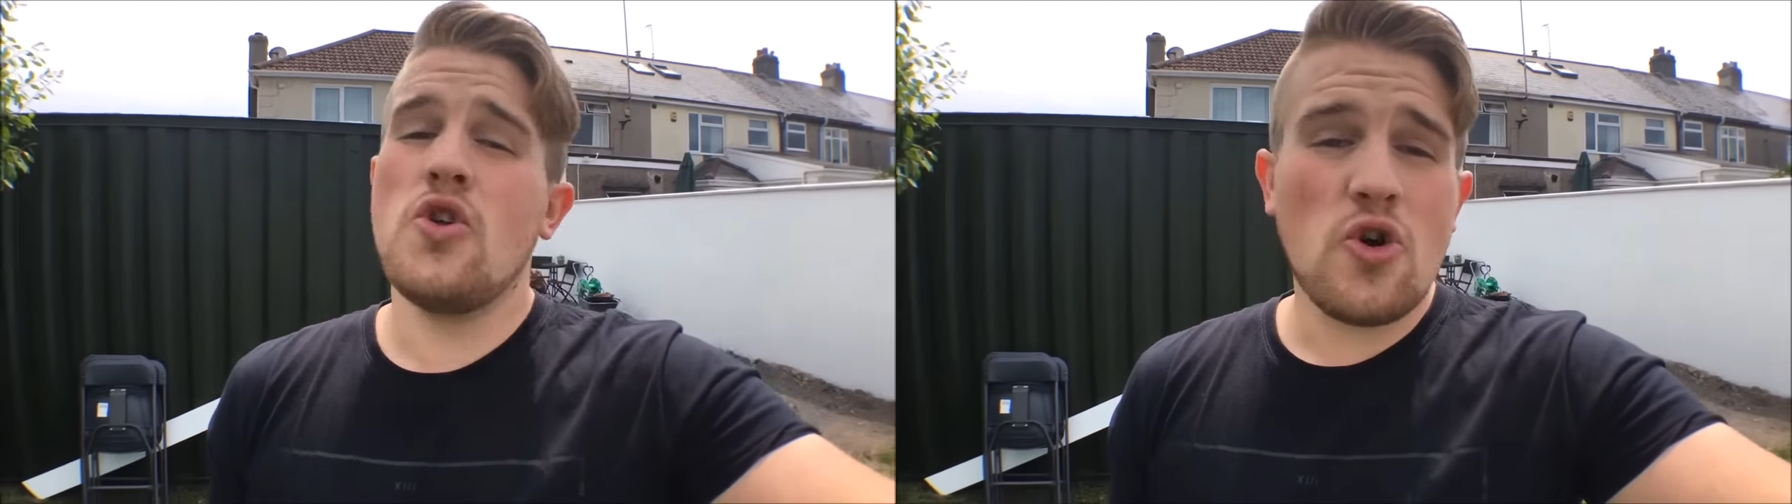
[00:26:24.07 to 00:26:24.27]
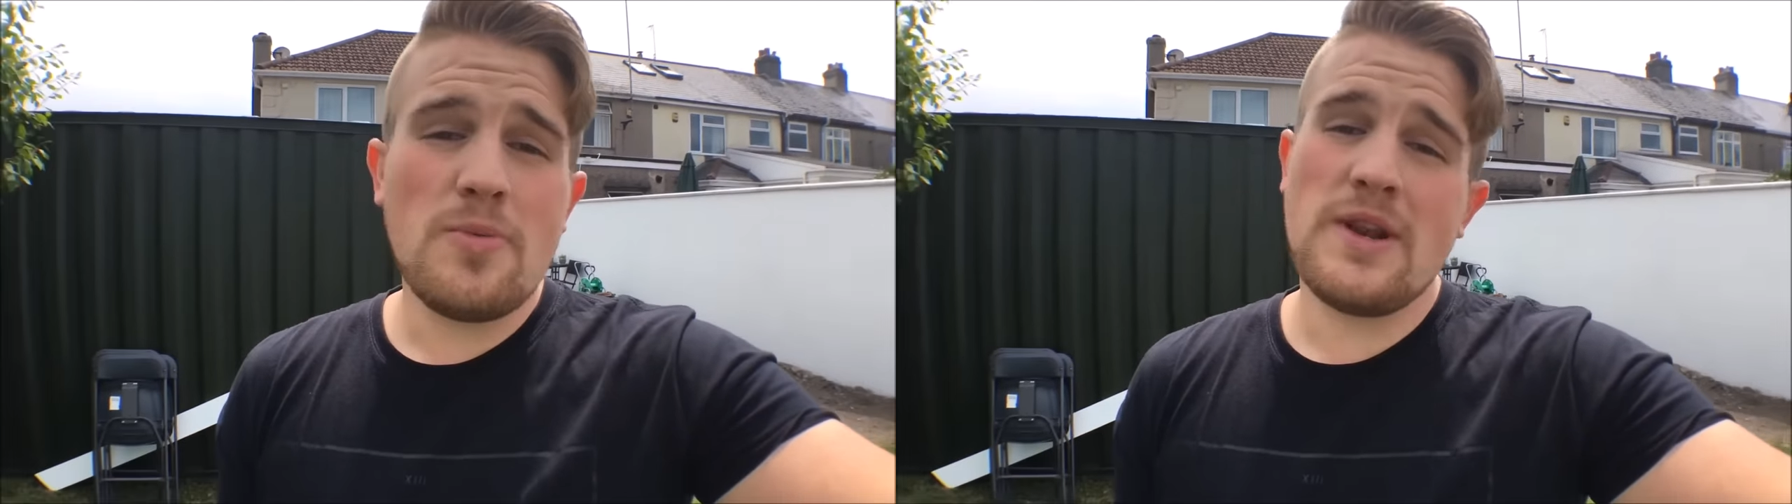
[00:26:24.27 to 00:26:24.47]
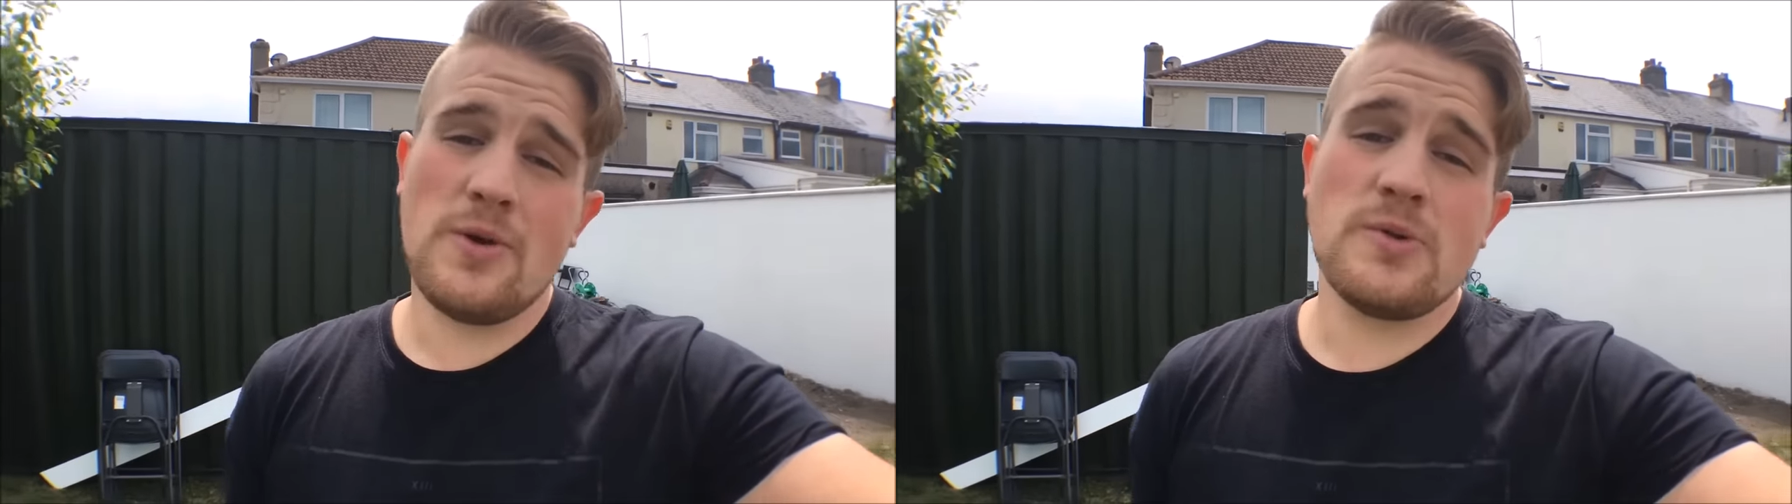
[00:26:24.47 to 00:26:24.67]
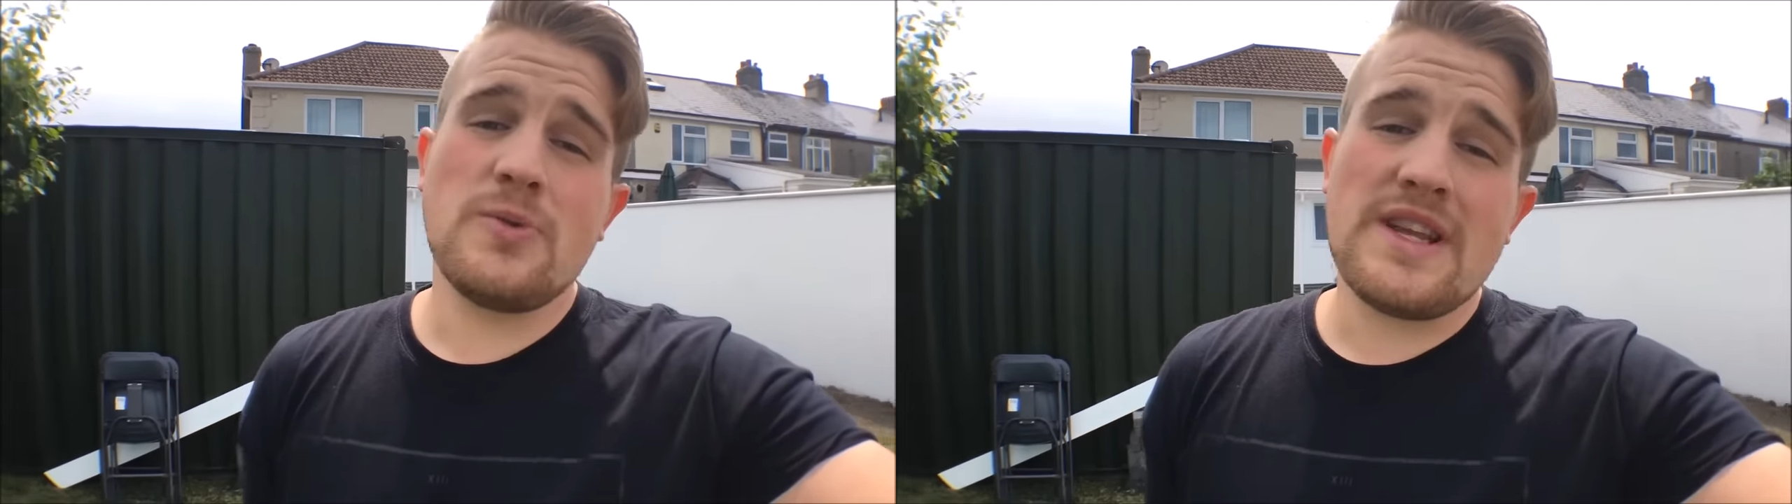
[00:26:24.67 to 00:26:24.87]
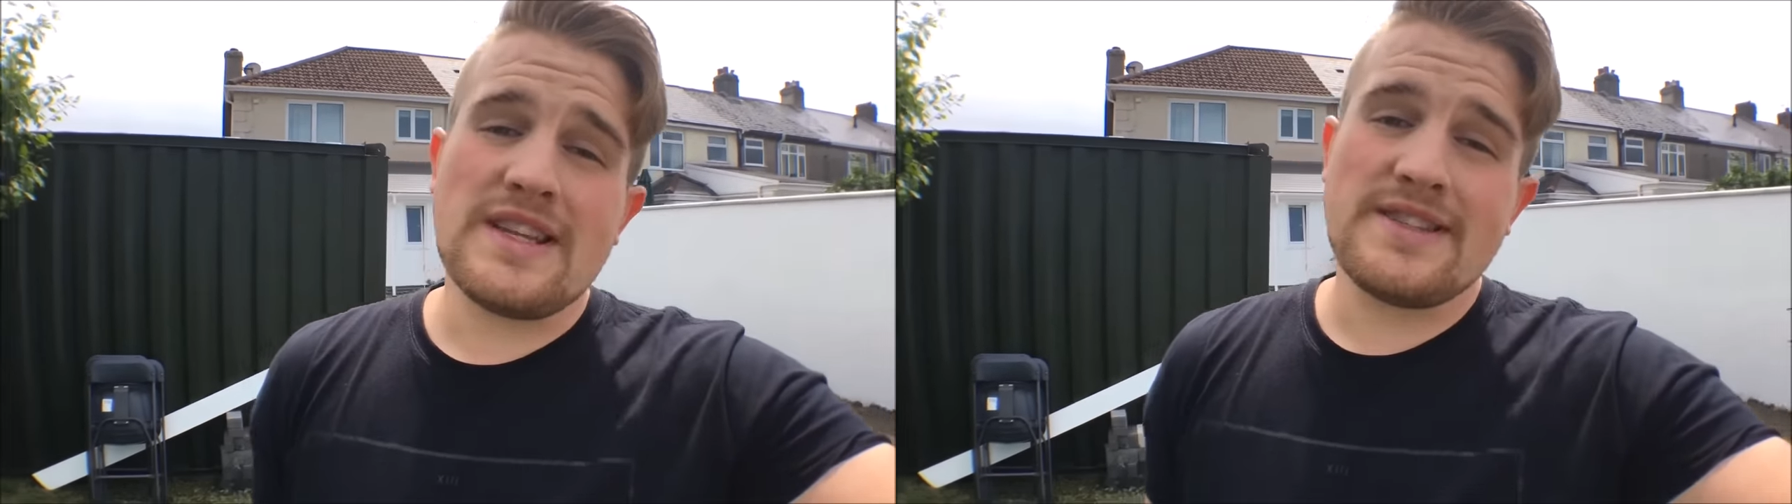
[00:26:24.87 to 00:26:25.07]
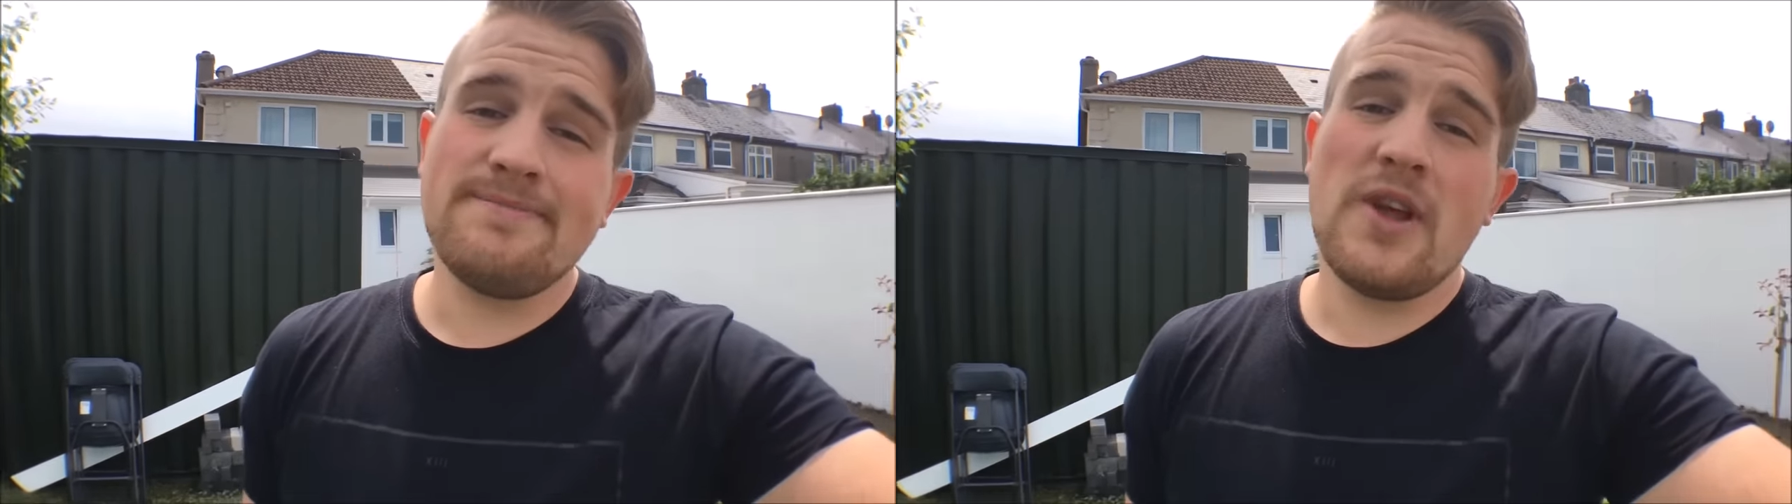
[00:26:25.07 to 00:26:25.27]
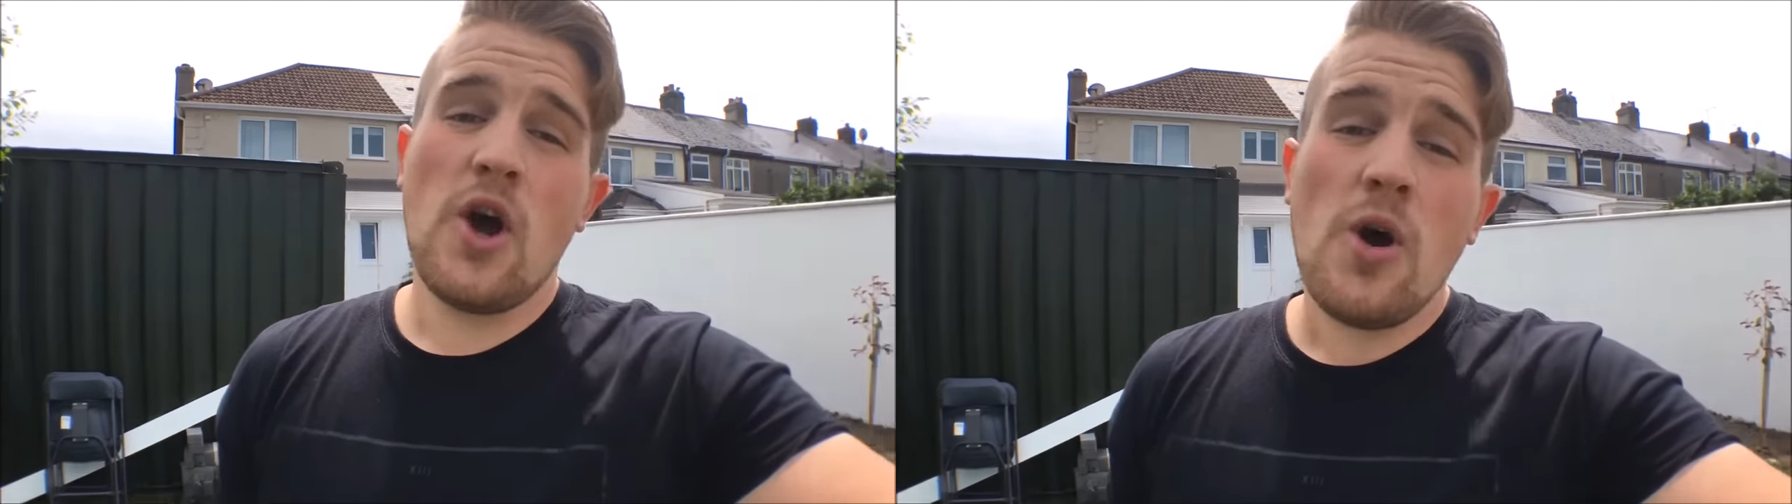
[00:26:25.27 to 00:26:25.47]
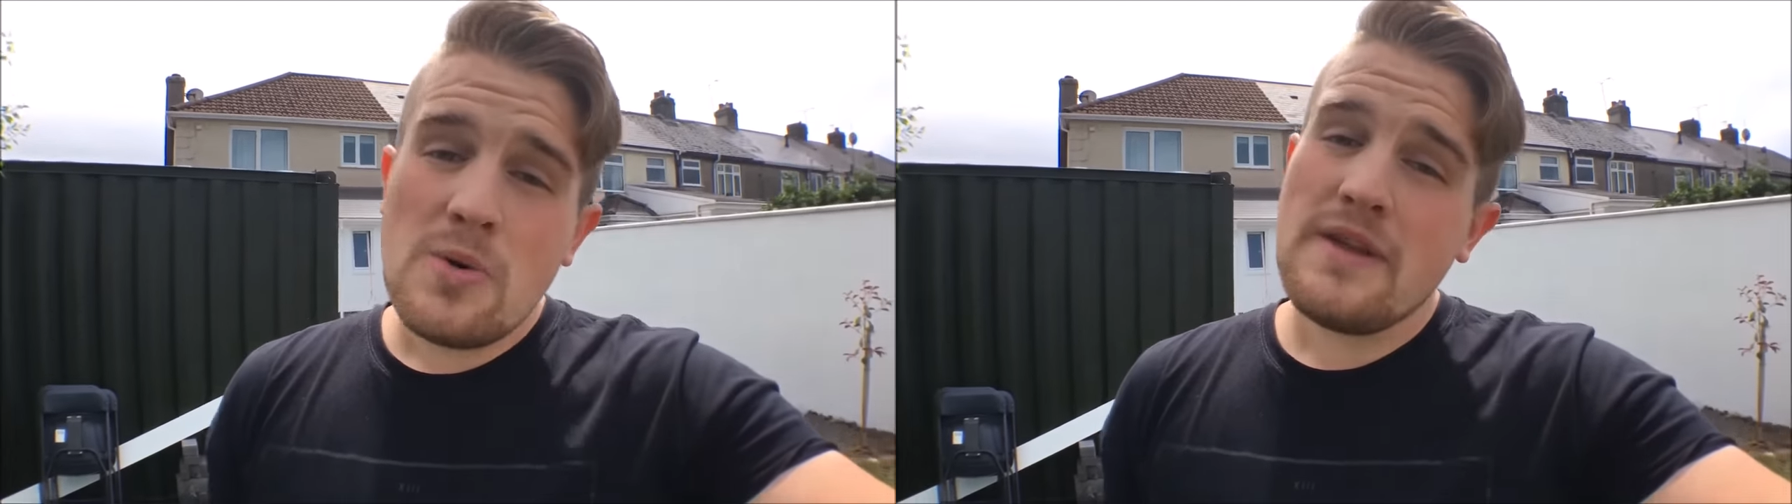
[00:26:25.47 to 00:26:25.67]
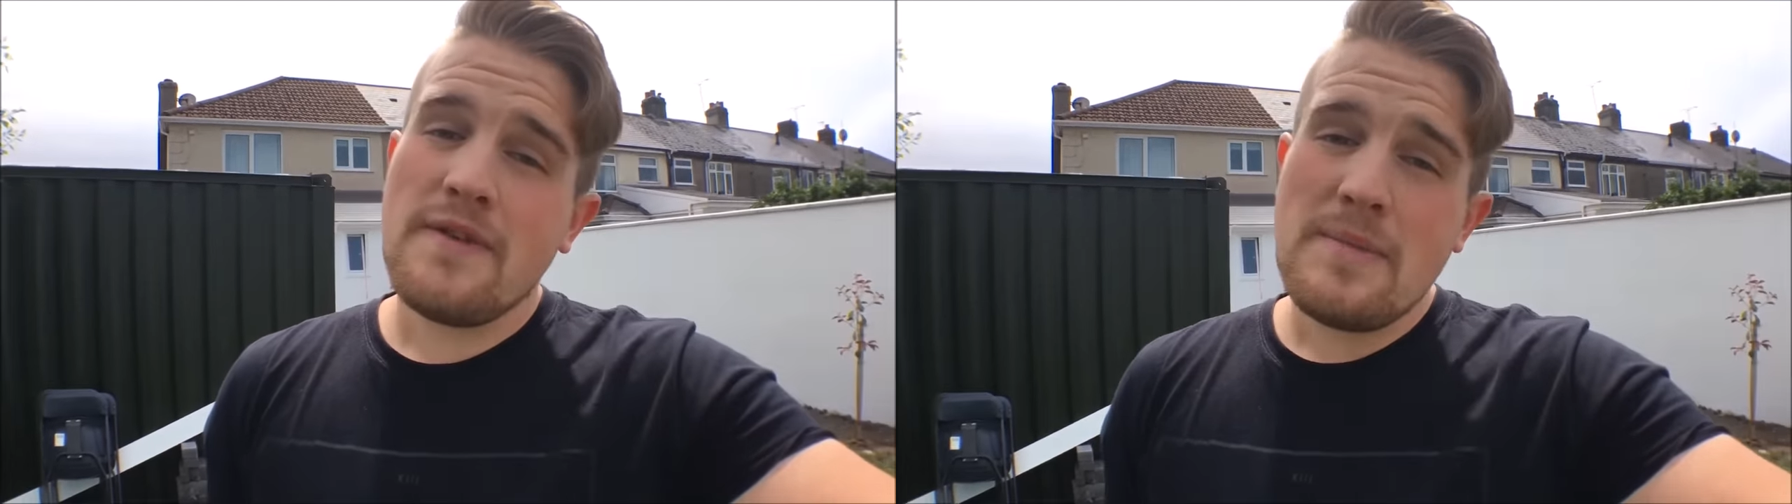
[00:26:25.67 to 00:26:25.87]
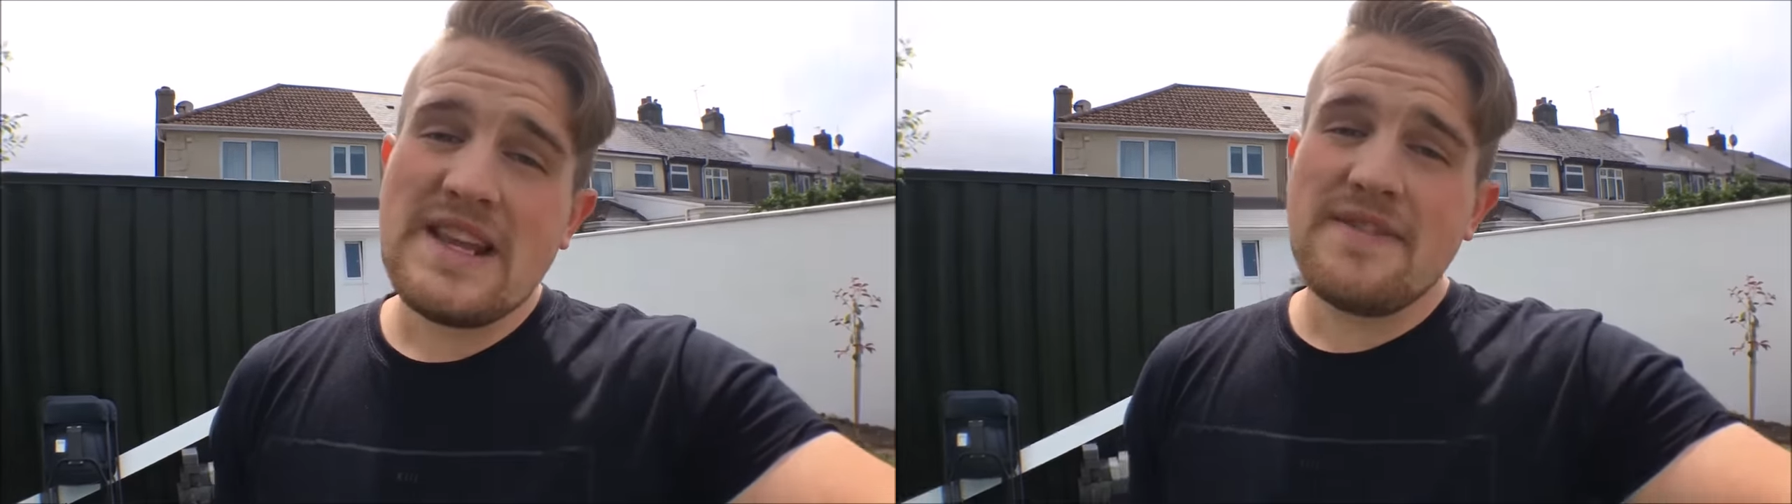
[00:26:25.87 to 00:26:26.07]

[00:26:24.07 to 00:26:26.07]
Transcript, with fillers: Nobody knows where he is. Only for me